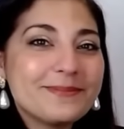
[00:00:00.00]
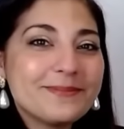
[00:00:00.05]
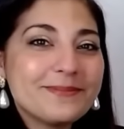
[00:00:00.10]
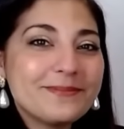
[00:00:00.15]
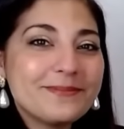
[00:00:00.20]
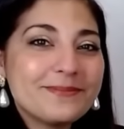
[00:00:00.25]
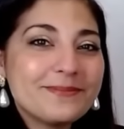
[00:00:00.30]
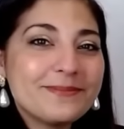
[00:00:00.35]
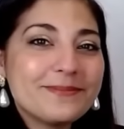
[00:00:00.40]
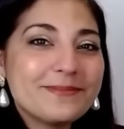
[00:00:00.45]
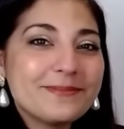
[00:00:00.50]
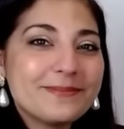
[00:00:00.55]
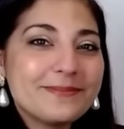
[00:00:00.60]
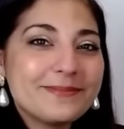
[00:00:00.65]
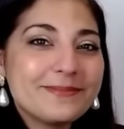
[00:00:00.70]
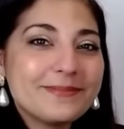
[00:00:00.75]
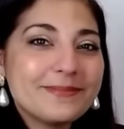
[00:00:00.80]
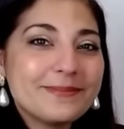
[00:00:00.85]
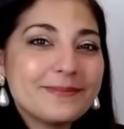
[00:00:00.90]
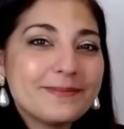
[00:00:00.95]

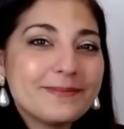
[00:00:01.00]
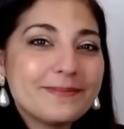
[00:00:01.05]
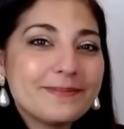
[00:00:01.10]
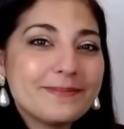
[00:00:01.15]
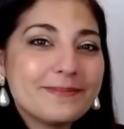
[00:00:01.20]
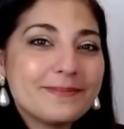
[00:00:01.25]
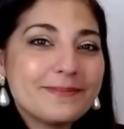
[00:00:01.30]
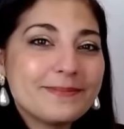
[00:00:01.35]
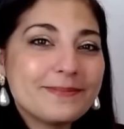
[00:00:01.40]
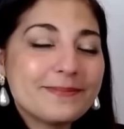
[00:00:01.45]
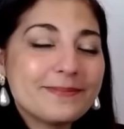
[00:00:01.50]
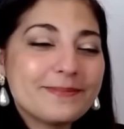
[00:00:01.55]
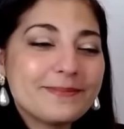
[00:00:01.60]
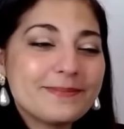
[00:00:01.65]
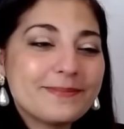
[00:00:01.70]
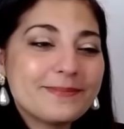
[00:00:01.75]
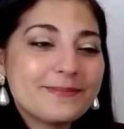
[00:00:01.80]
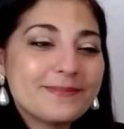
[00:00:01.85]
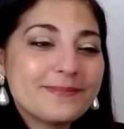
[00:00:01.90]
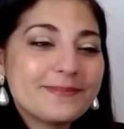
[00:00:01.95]

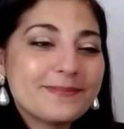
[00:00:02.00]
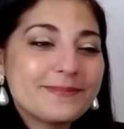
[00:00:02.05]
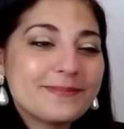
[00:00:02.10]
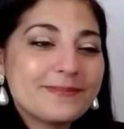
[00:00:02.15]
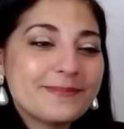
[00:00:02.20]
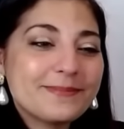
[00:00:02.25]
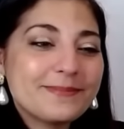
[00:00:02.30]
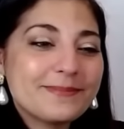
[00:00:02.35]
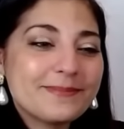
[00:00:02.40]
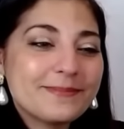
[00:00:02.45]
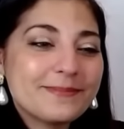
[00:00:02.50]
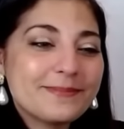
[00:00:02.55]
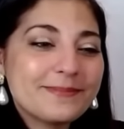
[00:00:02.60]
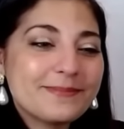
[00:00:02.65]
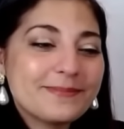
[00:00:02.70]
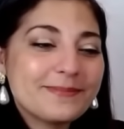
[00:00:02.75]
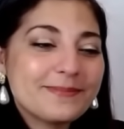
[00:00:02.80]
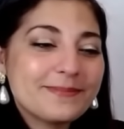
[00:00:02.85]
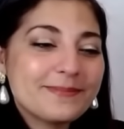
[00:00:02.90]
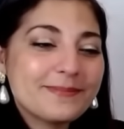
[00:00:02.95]

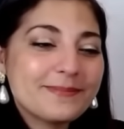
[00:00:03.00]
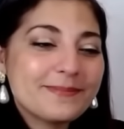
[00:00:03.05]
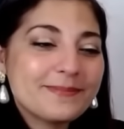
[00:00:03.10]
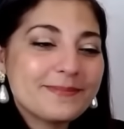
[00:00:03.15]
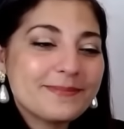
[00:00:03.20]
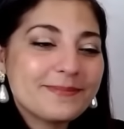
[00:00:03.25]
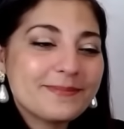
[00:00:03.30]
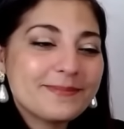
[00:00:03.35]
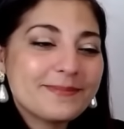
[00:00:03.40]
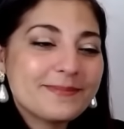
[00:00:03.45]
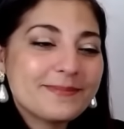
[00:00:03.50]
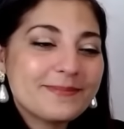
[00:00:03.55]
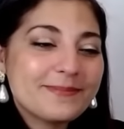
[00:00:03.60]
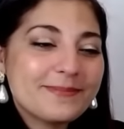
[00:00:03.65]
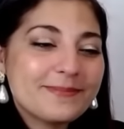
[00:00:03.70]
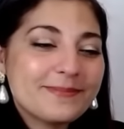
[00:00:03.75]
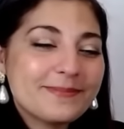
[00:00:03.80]
The person shown says nothing.